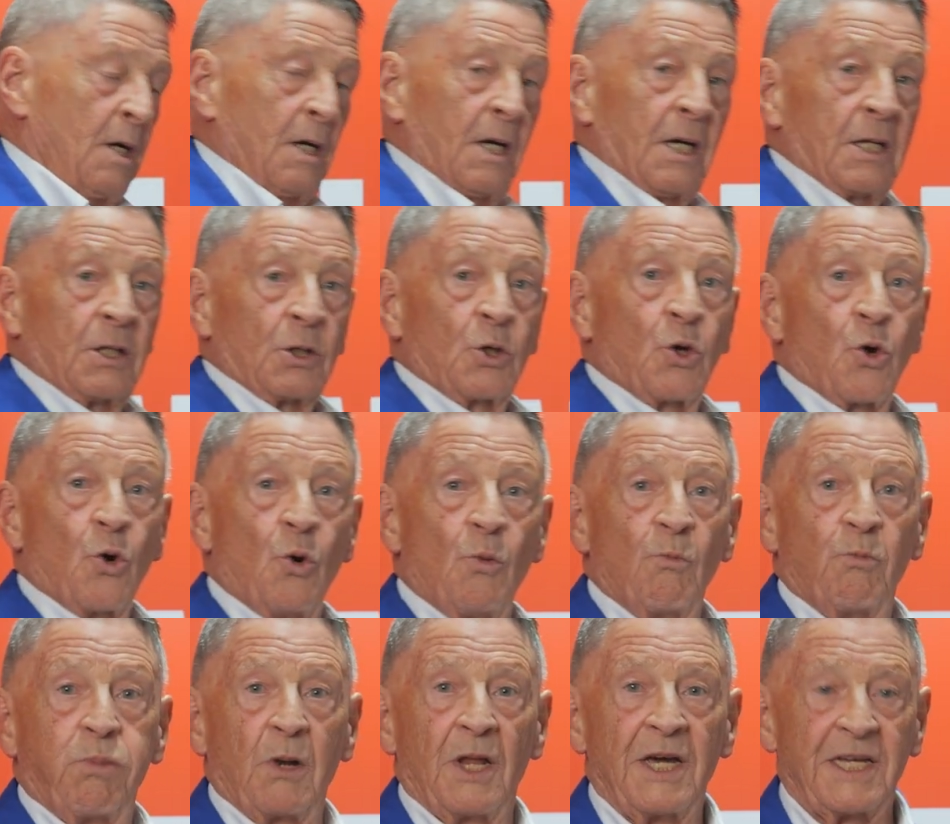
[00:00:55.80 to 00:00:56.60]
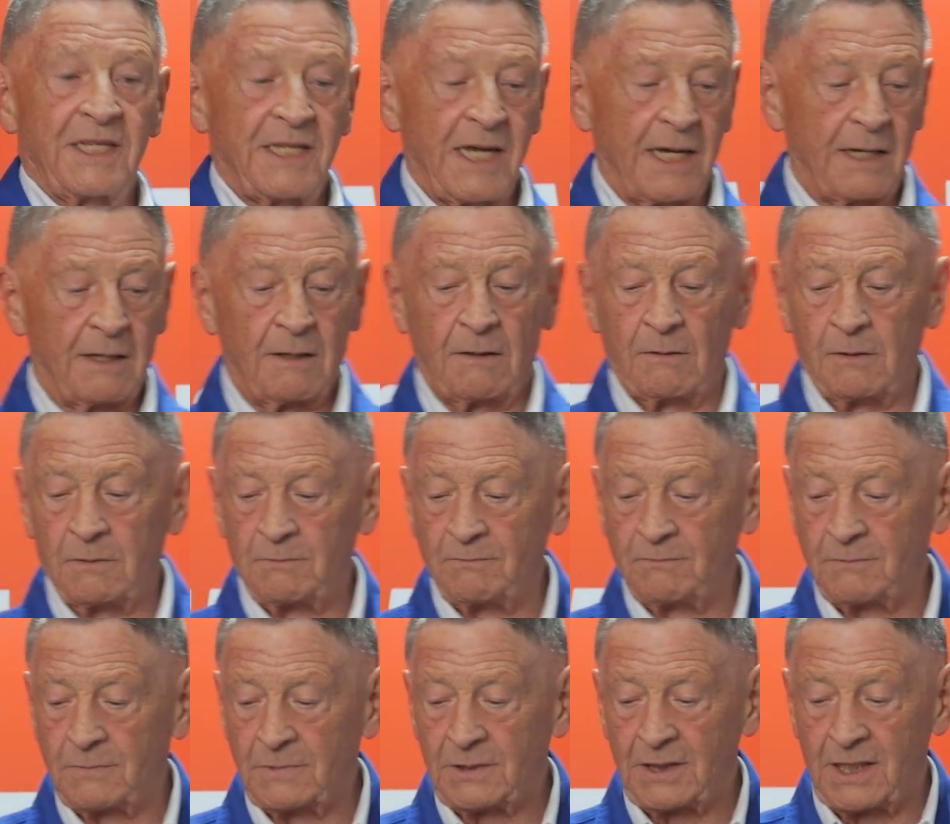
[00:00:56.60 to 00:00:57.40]
in chrome plating,
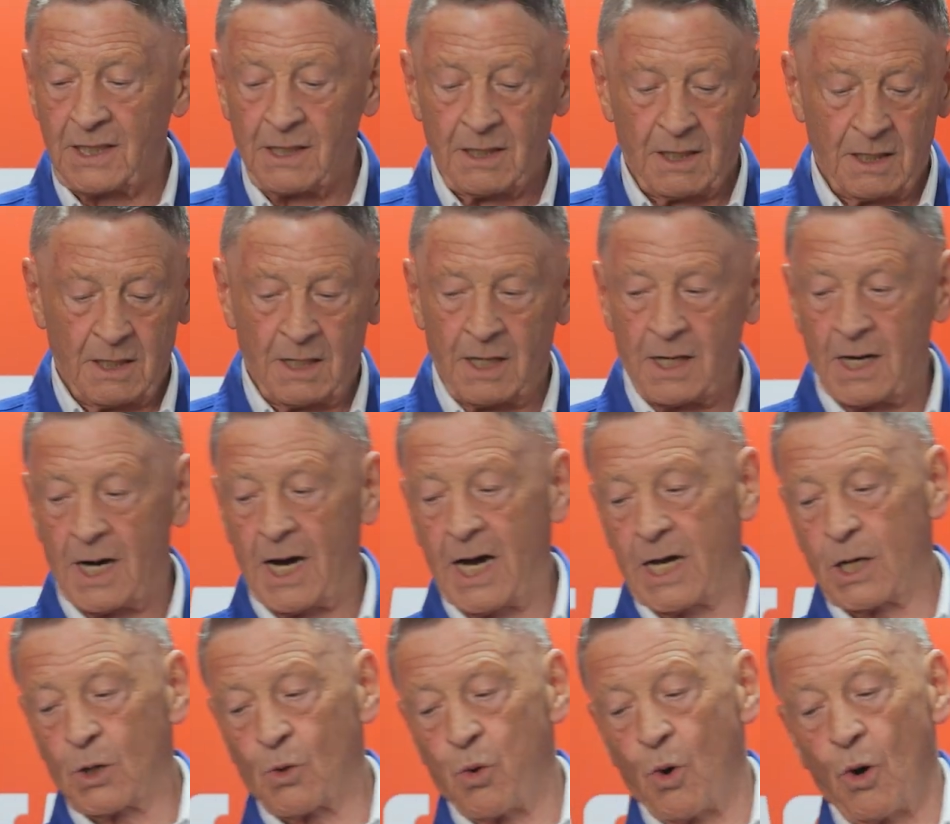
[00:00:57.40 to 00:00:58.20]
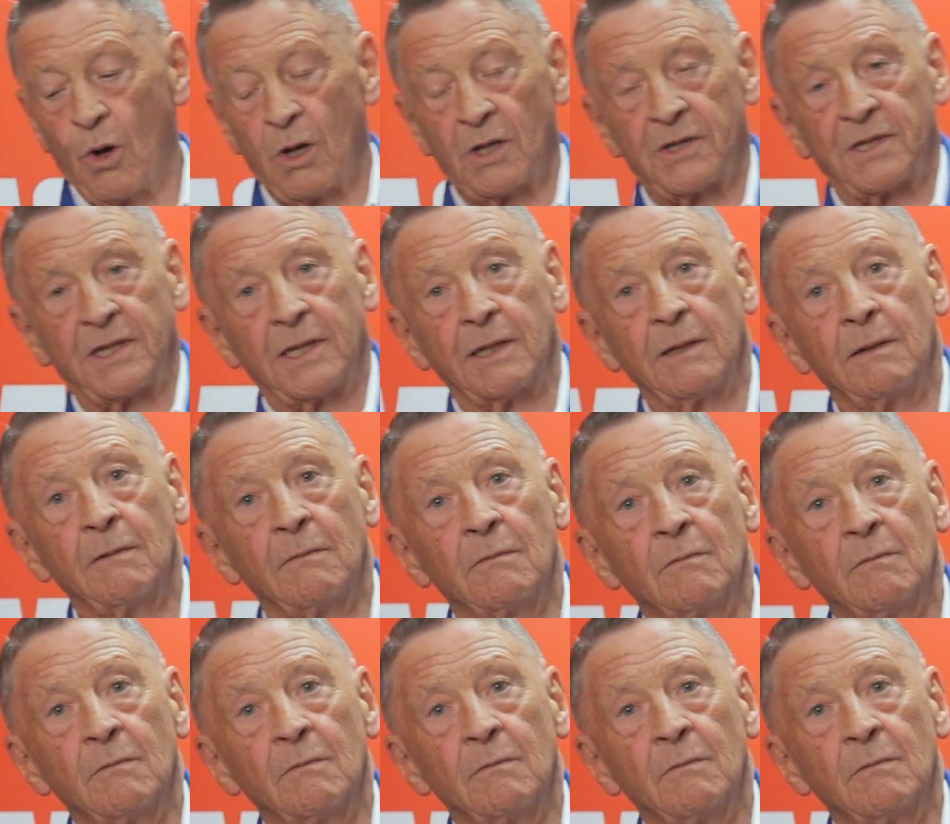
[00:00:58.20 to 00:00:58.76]
high quality.